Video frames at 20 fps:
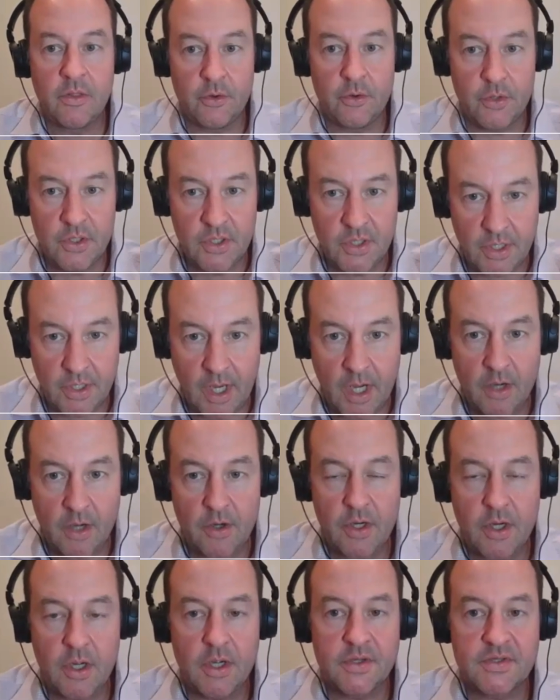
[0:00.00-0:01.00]
they're eating
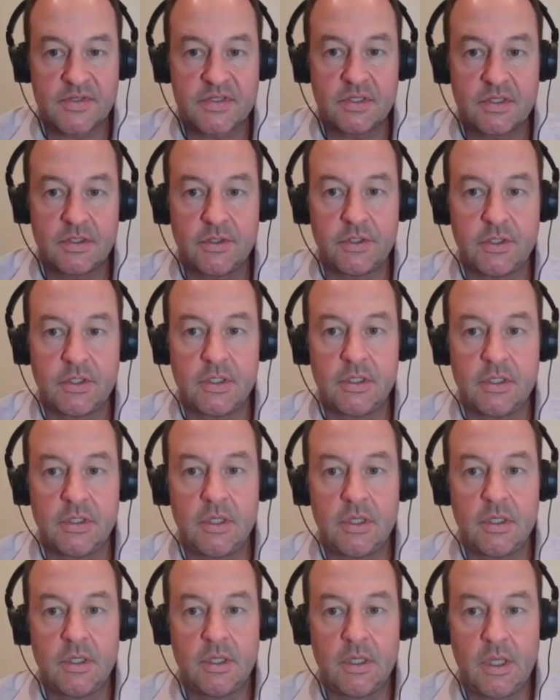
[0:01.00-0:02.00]
out constantly.